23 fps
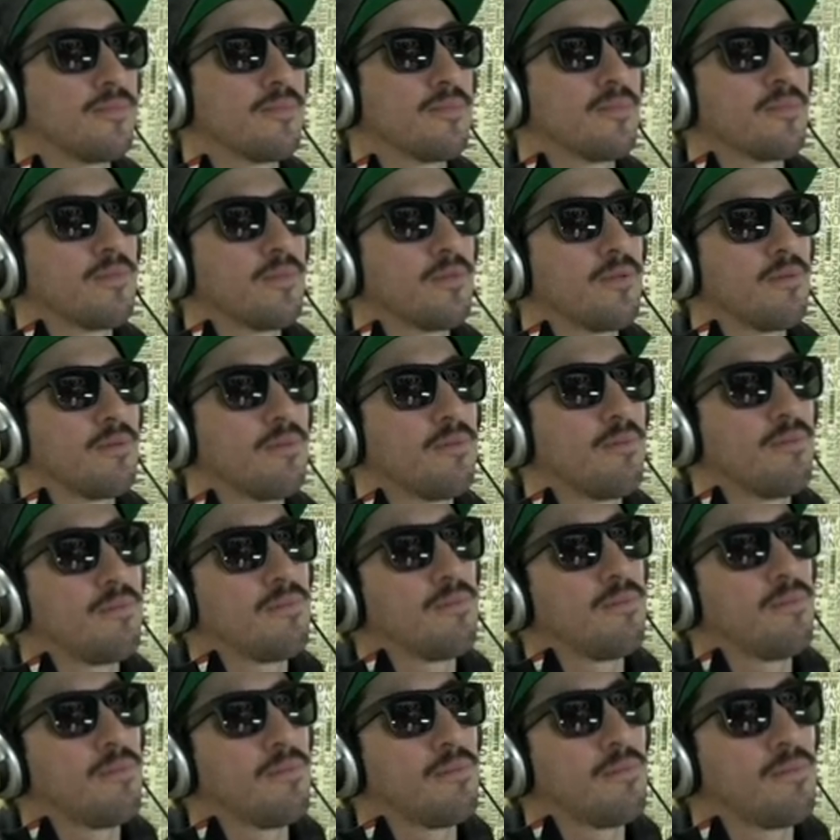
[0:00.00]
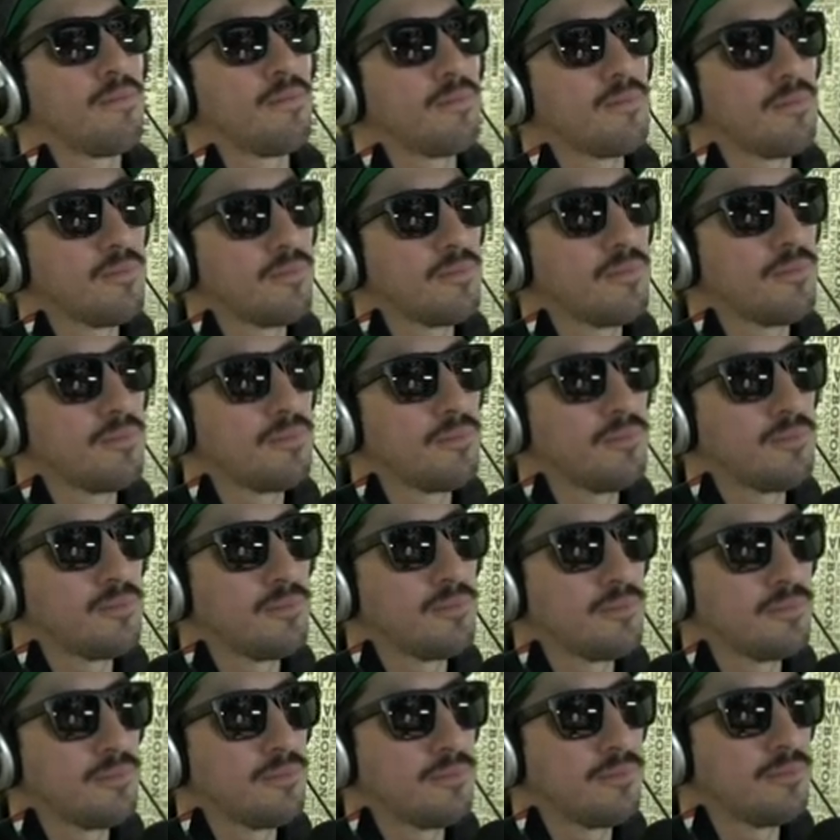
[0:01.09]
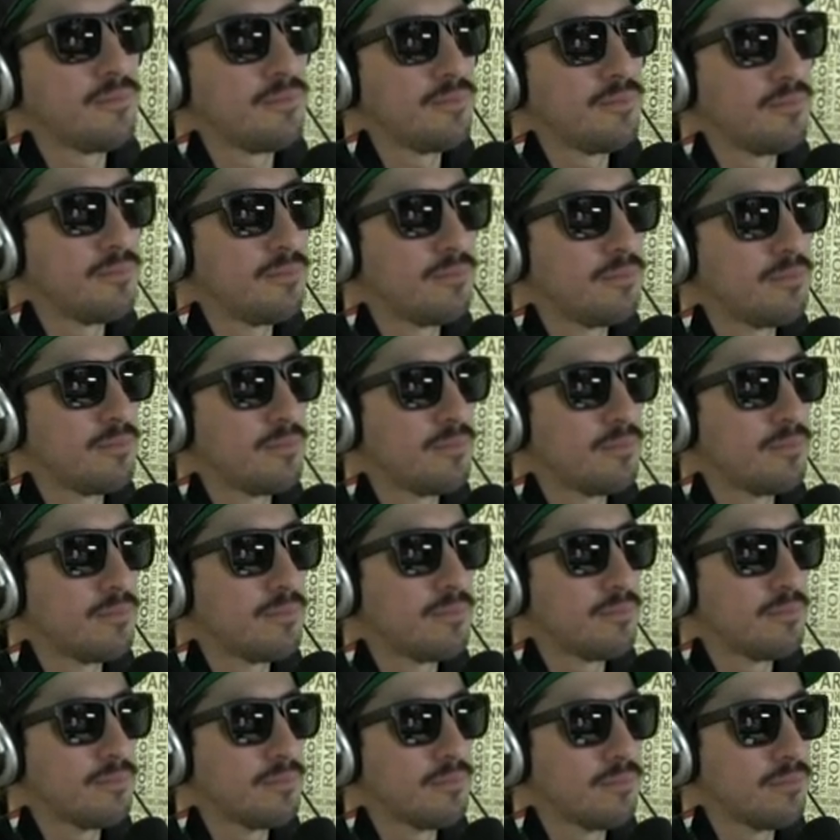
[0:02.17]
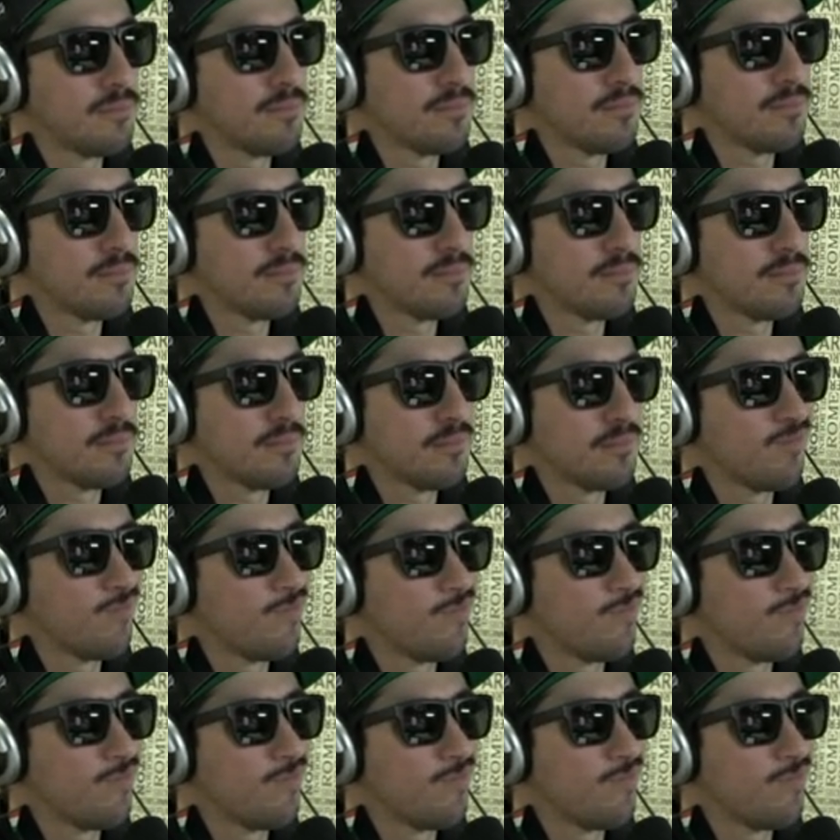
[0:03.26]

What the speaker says: The person shown says nothing.